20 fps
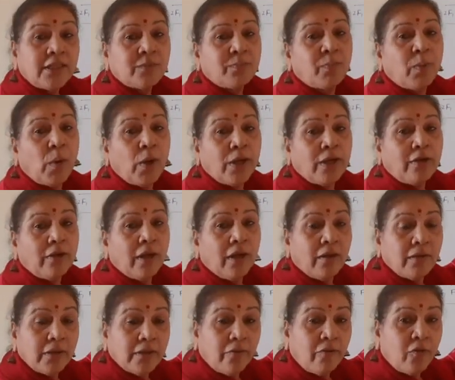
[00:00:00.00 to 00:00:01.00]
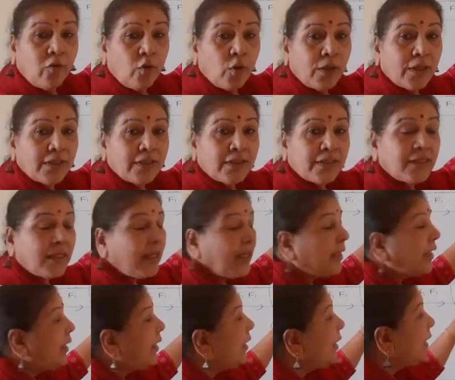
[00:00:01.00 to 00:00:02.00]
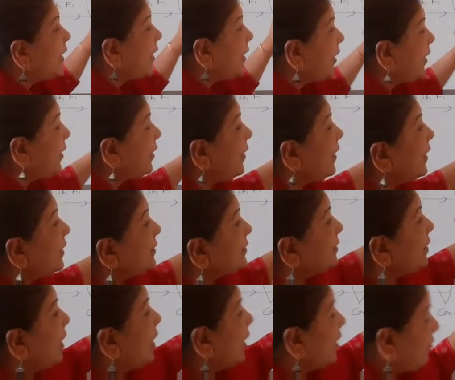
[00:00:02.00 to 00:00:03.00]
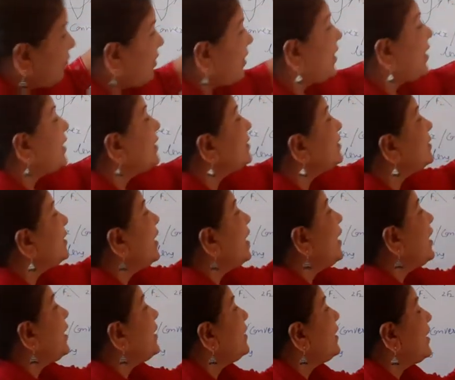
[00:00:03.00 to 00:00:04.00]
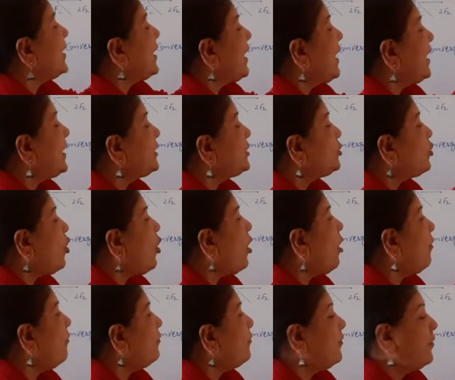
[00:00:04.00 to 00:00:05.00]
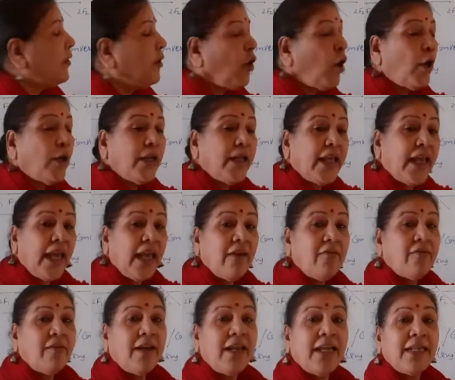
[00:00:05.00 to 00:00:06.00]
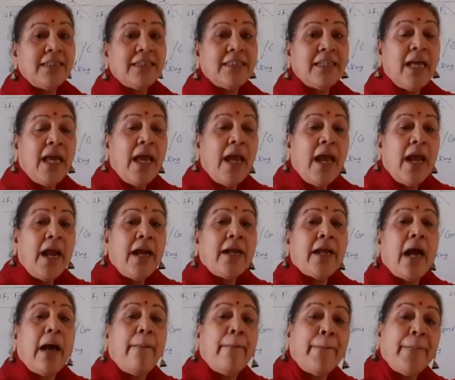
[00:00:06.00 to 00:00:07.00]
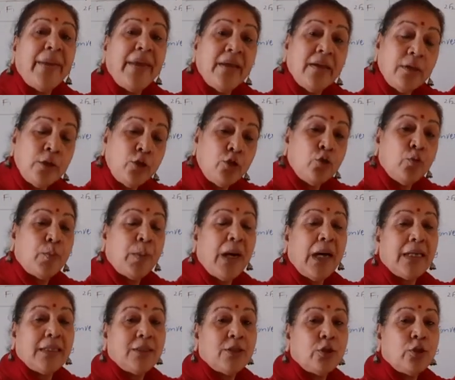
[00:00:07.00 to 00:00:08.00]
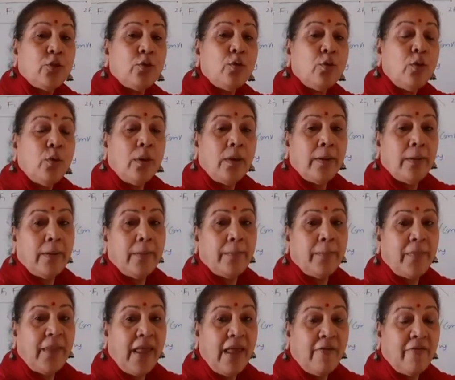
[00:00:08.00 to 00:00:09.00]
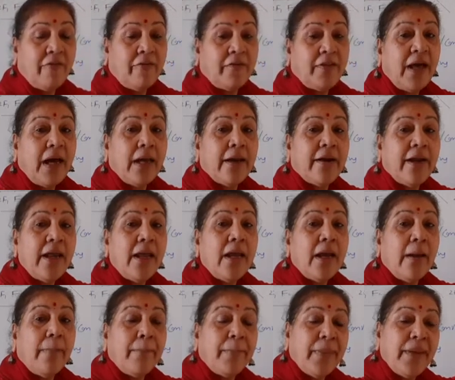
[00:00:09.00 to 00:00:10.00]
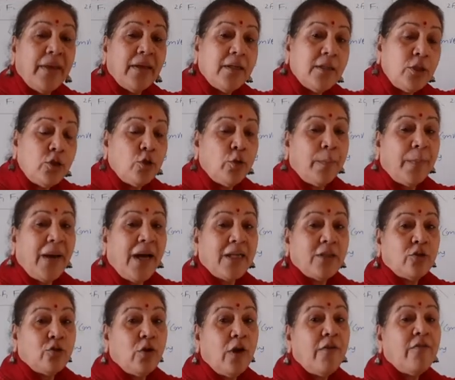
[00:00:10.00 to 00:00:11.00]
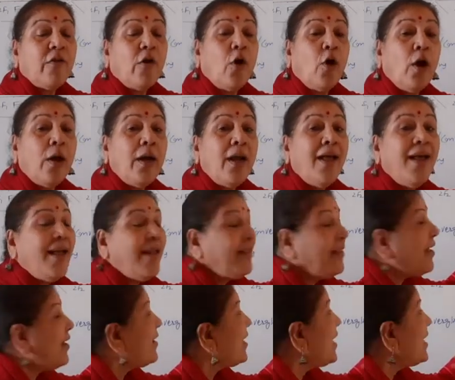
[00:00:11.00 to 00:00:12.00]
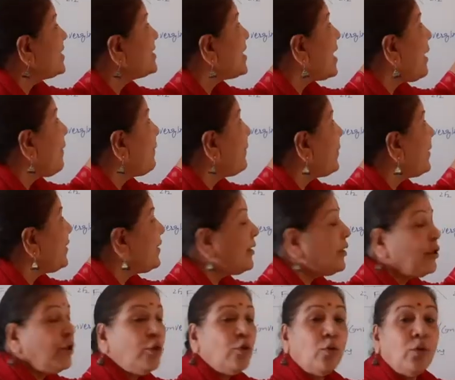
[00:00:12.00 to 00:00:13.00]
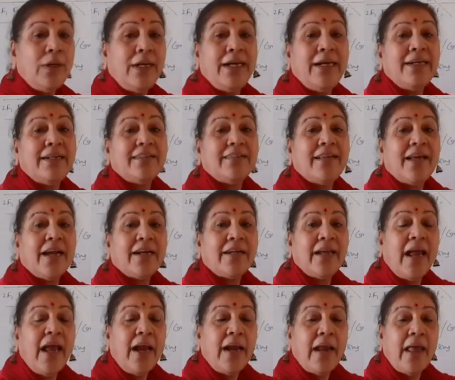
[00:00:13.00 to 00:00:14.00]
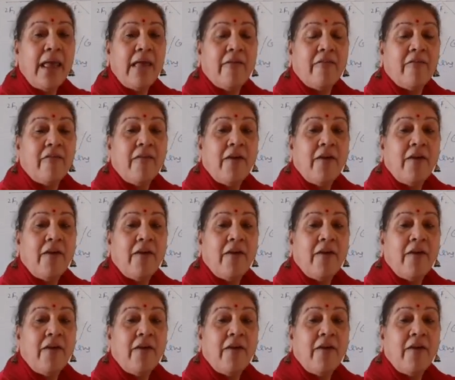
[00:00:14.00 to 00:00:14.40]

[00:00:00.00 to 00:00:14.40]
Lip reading: point, the focus. Whereas in the case of concave lens, it appears to pass through F. The ray appears to pass through F, or the rays appear to intersect at F.